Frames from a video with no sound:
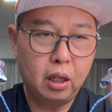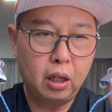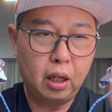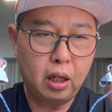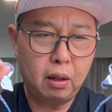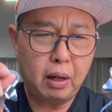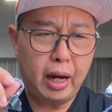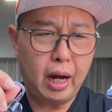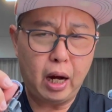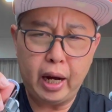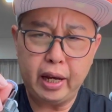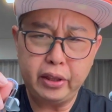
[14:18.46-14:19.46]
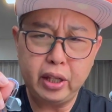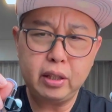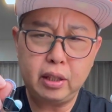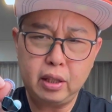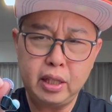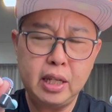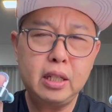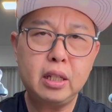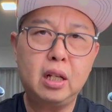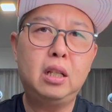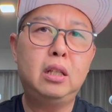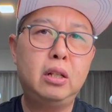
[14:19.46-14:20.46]
I think these
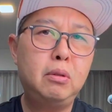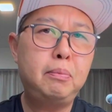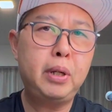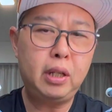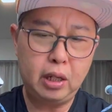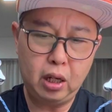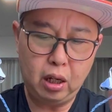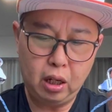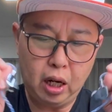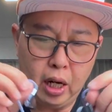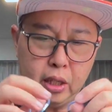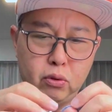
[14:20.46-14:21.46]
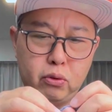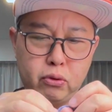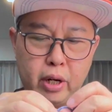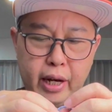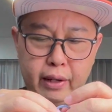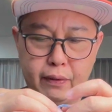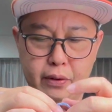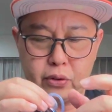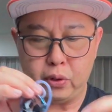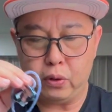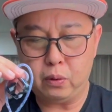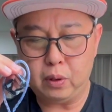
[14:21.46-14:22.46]
are a little bit hard to drive,
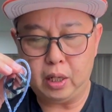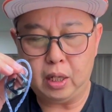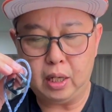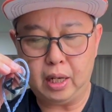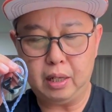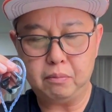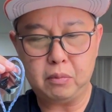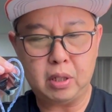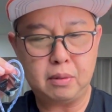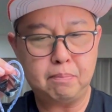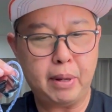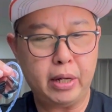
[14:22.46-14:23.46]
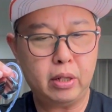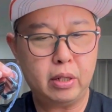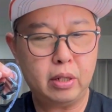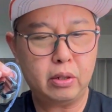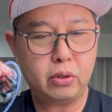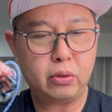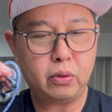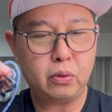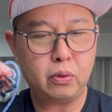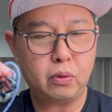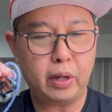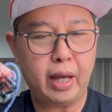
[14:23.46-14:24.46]
so it's better
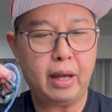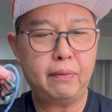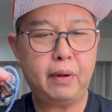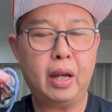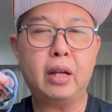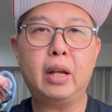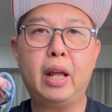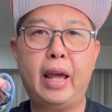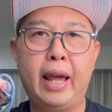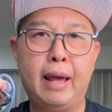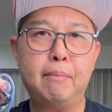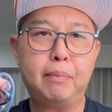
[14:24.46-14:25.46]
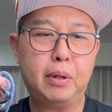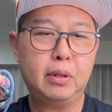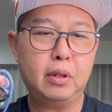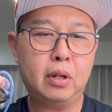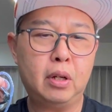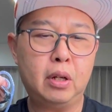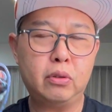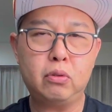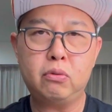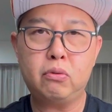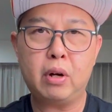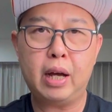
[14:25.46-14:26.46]
to have an amp
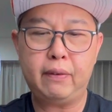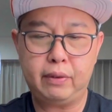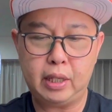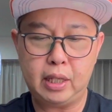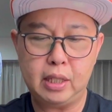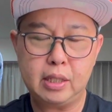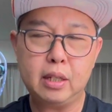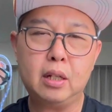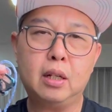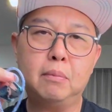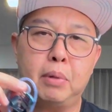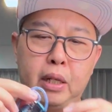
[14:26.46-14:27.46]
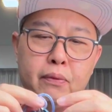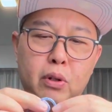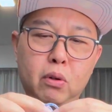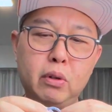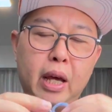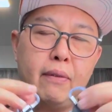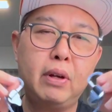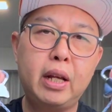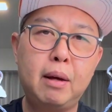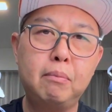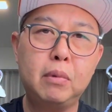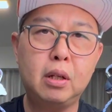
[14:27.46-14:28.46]
to drive these, but if you don't have an
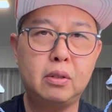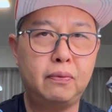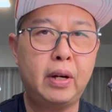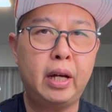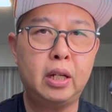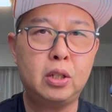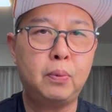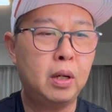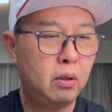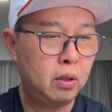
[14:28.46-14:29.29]
amp, it's fine as well.